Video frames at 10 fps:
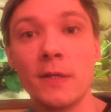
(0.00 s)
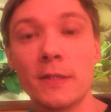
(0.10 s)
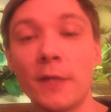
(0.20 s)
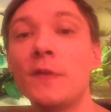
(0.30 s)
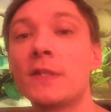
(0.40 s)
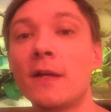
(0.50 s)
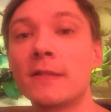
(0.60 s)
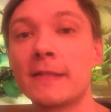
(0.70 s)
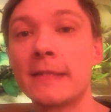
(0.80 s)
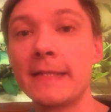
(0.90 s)
So if you start
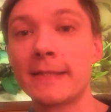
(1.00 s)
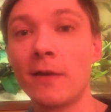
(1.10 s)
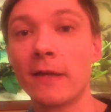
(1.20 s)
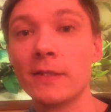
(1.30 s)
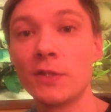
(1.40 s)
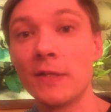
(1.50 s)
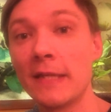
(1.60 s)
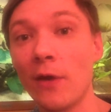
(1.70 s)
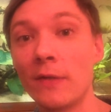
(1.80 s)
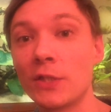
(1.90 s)
to see signs, you can
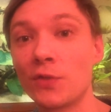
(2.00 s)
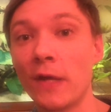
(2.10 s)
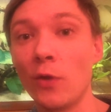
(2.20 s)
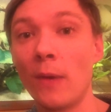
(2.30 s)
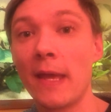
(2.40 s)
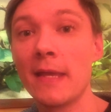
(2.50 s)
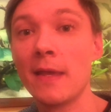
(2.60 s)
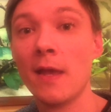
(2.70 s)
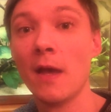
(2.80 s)
get on it straight away.